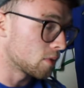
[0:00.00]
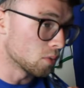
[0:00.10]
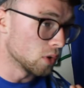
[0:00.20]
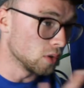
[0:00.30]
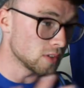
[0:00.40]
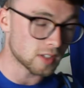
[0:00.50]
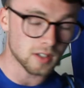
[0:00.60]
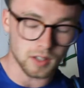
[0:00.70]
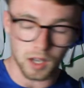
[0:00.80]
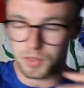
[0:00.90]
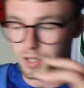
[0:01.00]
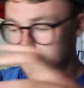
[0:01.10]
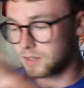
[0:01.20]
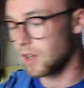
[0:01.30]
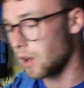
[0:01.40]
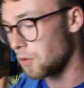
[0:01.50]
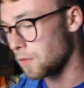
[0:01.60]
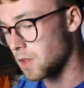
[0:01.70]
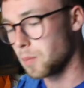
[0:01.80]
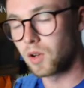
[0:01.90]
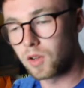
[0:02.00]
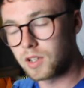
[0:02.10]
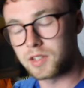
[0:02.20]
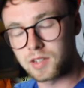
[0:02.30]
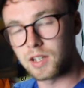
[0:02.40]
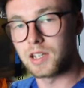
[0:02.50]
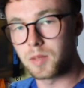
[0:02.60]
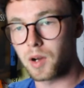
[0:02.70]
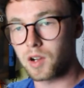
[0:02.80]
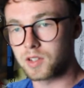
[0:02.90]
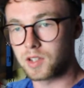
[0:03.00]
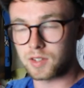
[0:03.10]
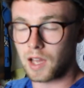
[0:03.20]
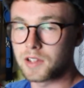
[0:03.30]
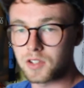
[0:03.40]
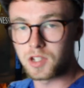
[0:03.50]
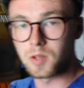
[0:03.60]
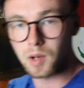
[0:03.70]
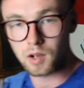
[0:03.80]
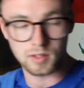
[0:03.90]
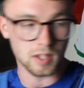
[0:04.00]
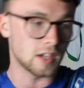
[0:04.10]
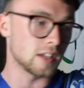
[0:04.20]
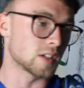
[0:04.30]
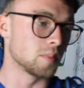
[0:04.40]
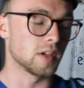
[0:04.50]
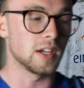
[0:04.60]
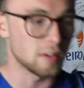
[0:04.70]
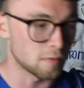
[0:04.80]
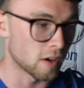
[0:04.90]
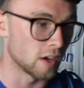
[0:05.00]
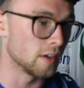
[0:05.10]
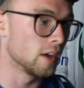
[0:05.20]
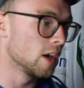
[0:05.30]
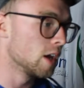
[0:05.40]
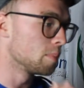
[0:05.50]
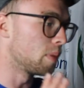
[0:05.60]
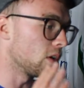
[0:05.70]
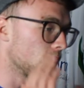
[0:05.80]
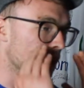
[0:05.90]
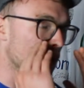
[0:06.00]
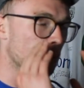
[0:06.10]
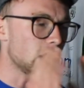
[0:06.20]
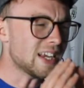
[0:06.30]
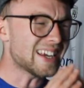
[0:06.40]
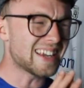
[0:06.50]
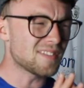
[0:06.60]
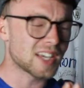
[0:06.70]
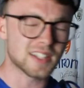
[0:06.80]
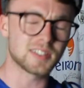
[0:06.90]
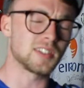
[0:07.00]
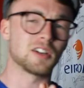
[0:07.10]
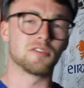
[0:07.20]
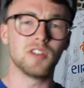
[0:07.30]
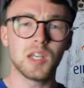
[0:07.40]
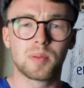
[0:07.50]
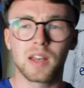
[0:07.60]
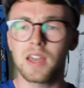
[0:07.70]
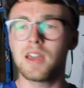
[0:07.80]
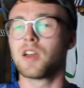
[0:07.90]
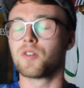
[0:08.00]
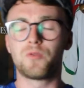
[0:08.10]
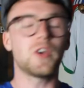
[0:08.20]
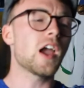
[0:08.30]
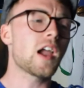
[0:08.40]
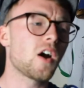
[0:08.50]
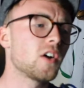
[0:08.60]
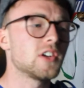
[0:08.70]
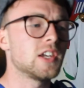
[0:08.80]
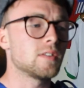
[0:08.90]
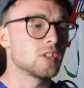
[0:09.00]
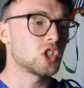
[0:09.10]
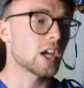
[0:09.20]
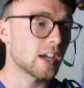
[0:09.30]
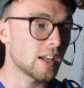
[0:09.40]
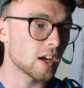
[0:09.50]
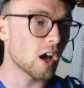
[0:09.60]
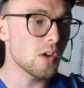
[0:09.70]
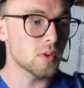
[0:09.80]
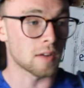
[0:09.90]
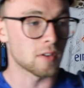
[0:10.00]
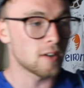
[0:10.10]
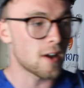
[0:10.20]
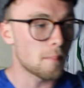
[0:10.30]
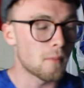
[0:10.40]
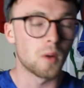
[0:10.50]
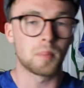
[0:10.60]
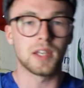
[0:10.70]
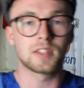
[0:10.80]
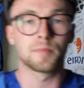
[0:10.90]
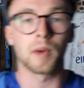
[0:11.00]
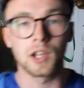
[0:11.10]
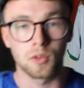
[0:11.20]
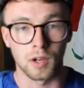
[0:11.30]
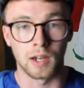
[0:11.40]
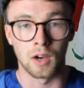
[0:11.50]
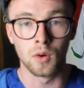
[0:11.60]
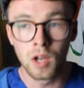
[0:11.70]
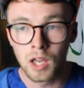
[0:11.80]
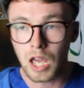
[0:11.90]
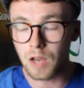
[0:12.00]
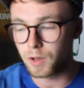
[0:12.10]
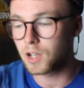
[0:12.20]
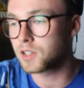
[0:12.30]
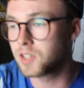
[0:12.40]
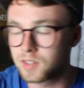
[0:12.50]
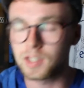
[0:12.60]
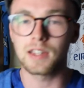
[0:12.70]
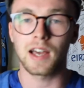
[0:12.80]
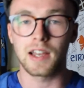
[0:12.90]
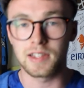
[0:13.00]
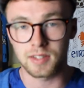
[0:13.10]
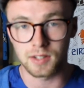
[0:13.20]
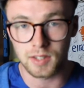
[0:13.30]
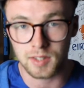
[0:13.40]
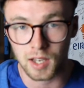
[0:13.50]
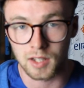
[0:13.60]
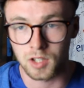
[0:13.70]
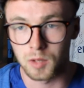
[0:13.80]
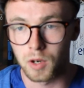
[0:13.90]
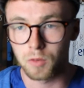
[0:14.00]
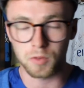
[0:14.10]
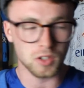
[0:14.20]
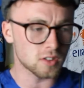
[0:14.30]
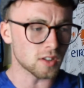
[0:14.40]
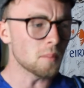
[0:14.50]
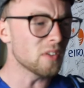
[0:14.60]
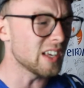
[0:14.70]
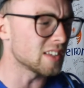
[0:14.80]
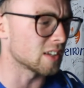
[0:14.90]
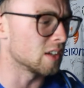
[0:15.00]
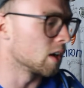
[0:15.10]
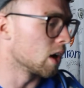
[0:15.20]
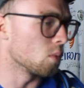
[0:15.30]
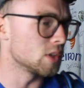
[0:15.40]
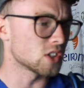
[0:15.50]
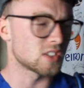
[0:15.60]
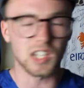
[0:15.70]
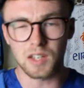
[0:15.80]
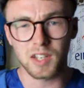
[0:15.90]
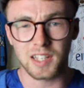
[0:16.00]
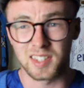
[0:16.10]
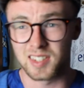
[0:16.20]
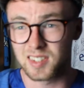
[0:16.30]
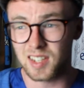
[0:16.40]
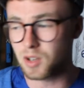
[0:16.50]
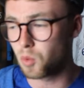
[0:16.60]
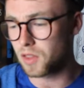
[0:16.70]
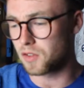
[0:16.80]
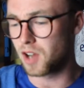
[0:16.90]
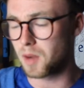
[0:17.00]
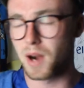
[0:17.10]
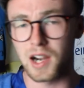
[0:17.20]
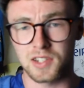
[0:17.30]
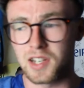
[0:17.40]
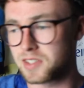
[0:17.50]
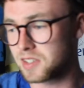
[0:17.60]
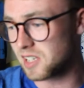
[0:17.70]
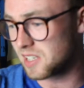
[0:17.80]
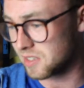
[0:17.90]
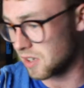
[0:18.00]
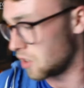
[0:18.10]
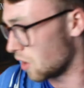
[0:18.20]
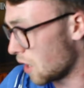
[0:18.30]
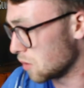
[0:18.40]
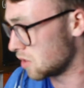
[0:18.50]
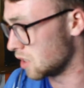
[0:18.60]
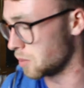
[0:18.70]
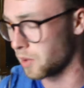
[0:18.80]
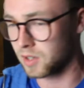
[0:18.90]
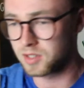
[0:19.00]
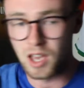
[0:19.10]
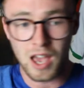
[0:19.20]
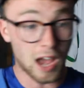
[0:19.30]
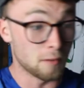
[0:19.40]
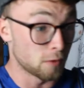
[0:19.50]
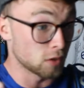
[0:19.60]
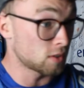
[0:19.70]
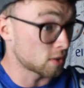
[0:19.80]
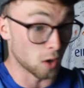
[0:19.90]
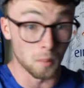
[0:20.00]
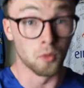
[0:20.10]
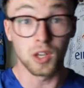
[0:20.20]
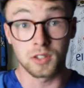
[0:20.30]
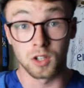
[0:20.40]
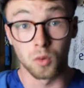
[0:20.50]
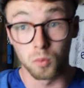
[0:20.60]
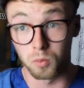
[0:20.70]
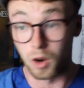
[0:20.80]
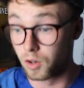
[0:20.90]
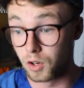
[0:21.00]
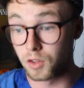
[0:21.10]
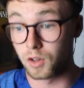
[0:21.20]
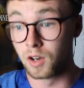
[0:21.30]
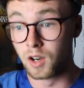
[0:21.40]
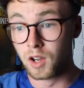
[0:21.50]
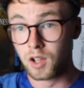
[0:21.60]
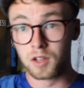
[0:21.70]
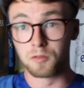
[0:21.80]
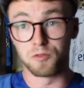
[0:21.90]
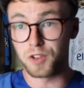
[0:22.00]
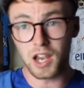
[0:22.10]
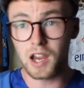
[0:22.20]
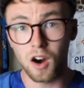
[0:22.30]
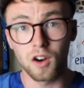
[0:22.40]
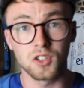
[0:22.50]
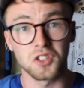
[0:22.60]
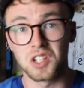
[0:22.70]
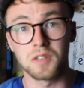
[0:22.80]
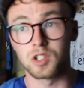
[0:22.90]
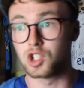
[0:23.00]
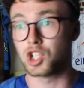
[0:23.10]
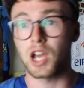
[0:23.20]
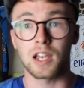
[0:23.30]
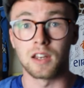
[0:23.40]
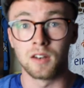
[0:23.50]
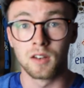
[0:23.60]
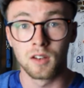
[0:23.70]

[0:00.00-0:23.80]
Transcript: the rules, I think it's, if the ball is still in the box and his hands are in the box, then it's completely fine. But we didn't even get to see a replay. VAR didn't even check it. Like, I would have a lot more peace of mind right now if I got to see that incident the second time around. For some reason, we just didn't even get to see whether or not Martinez is inside or outside the box. And for some reason or another, VAR doesn't even check it.